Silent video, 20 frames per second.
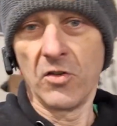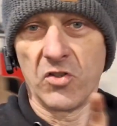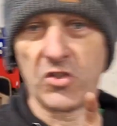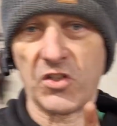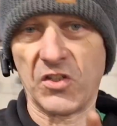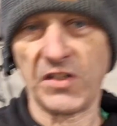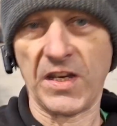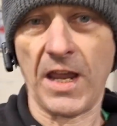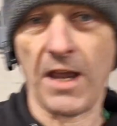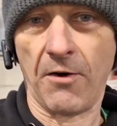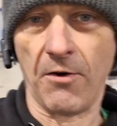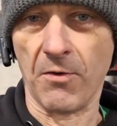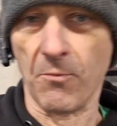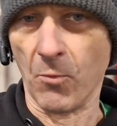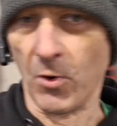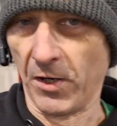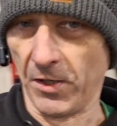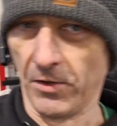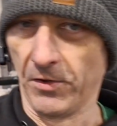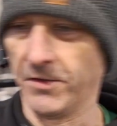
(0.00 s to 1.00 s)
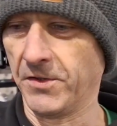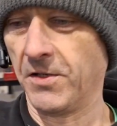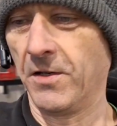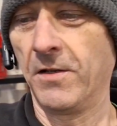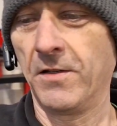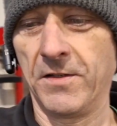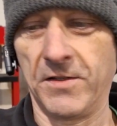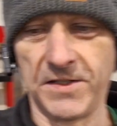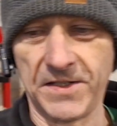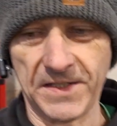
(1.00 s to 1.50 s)
steering wheels.
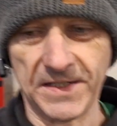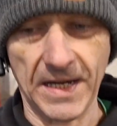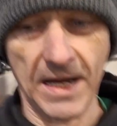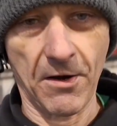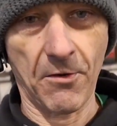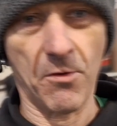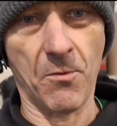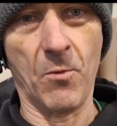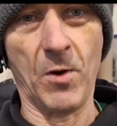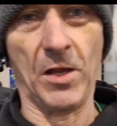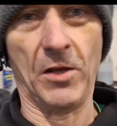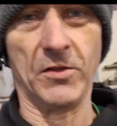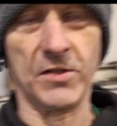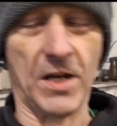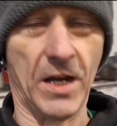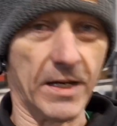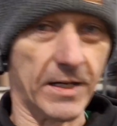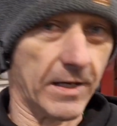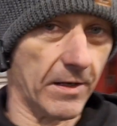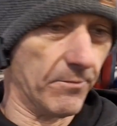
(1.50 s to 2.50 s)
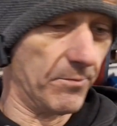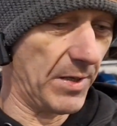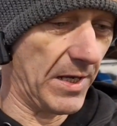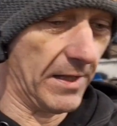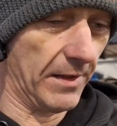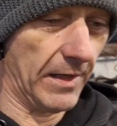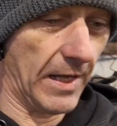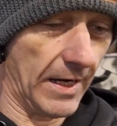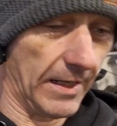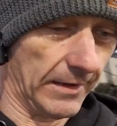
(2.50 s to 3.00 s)
Steering wheels are a
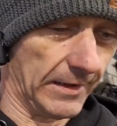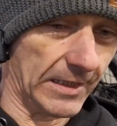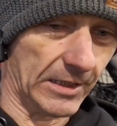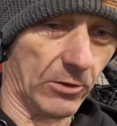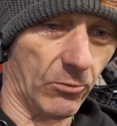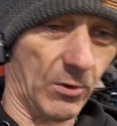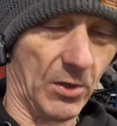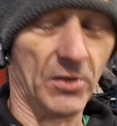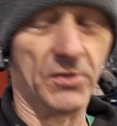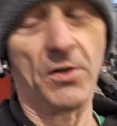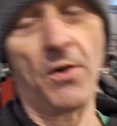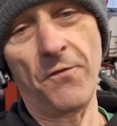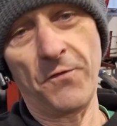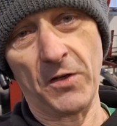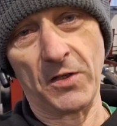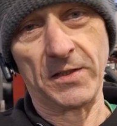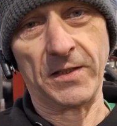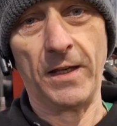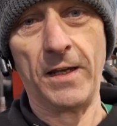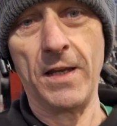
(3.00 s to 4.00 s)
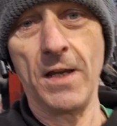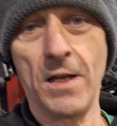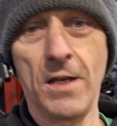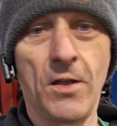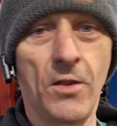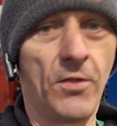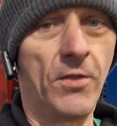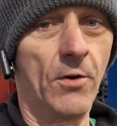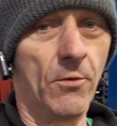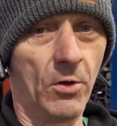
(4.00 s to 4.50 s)
bit like little wheels. Obviously,
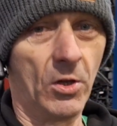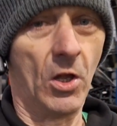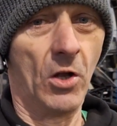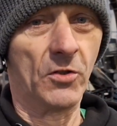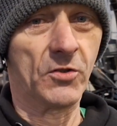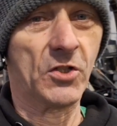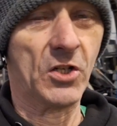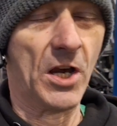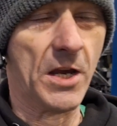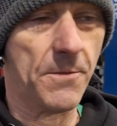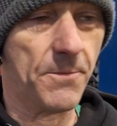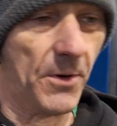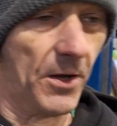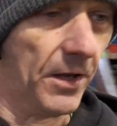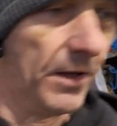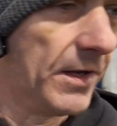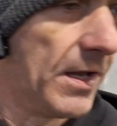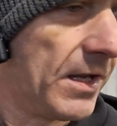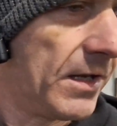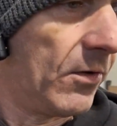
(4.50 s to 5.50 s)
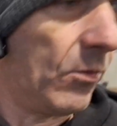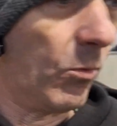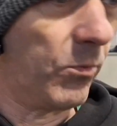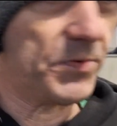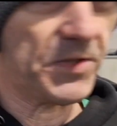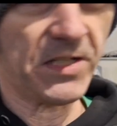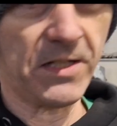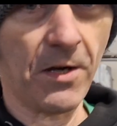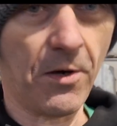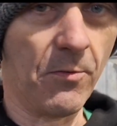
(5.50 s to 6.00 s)
they're a lot cheaper.
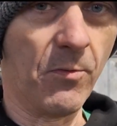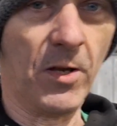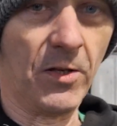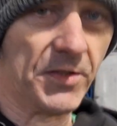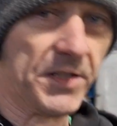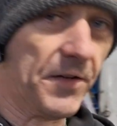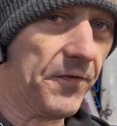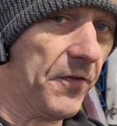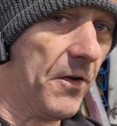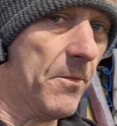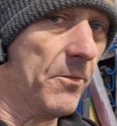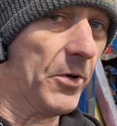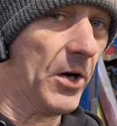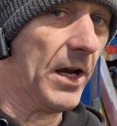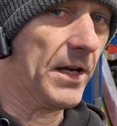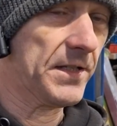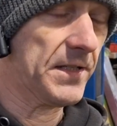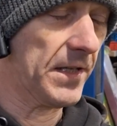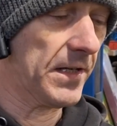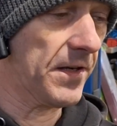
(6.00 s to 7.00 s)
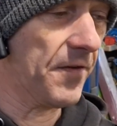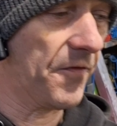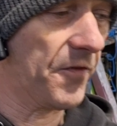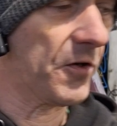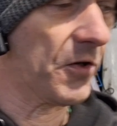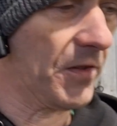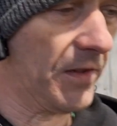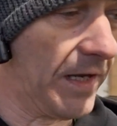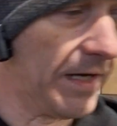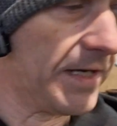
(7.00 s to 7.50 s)
Steering wheels differ in price
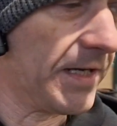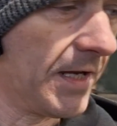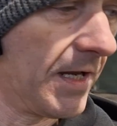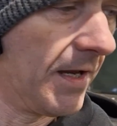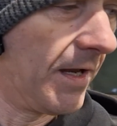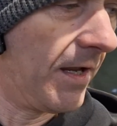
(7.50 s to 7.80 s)
significantly.